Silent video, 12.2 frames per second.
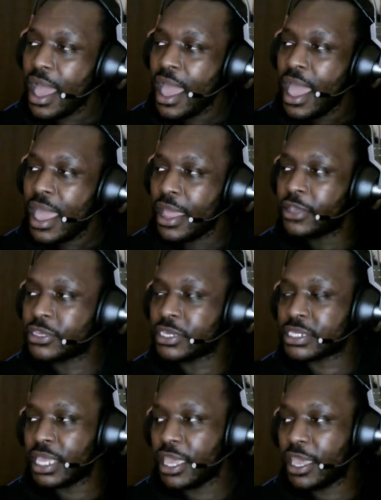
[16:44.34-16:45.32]
And as you
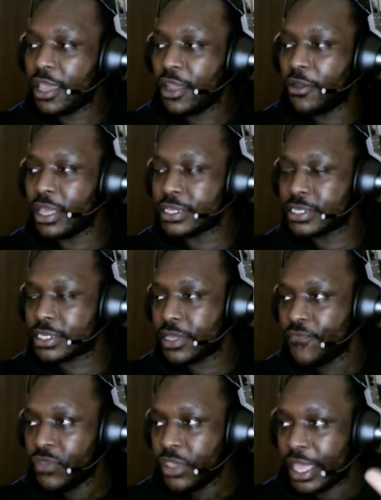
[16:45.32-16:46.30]
see here, he's
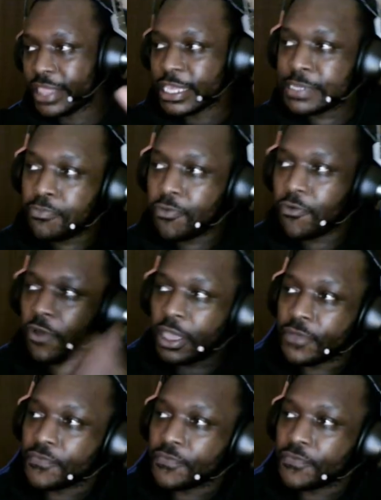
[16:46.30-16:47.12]
at this point